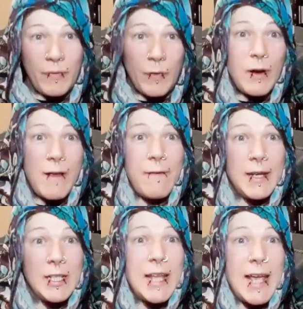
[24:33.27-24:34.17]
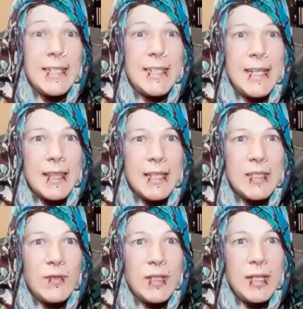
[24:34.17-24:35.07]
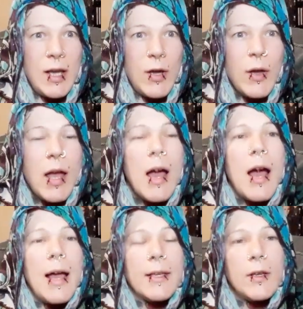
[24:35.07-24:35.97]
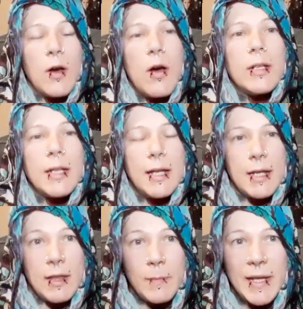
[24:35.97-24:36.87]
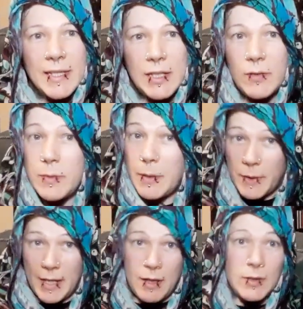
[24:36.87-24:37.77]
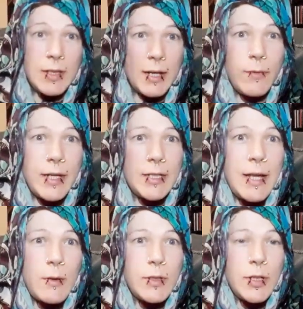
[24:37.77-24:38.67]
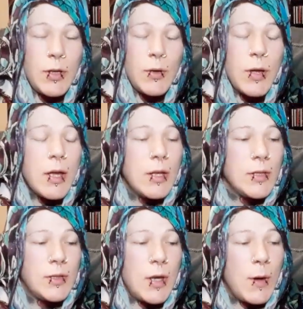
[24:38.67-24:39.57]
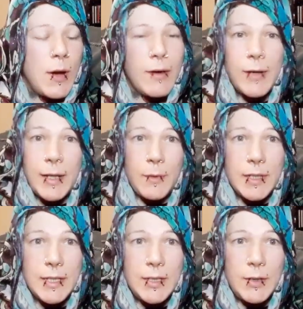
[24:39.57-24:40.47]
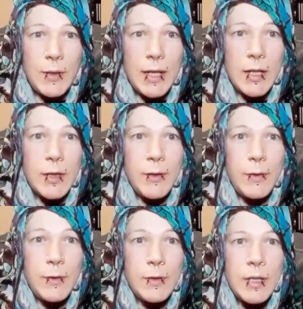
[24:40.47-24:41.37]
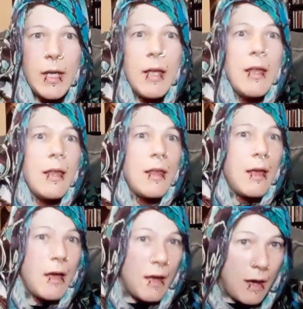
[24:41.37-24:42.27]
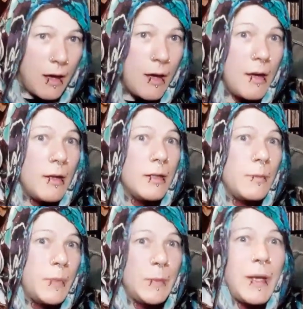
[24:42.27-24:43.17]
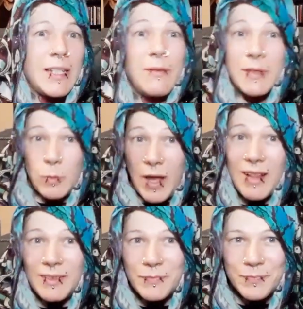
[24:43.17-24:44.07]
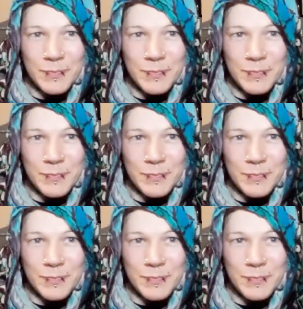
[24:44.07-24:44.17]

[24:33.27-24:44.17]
Before I finished editing this video, I got another message from somebody else that I reached out to, so I really wanted to include her perspective as well.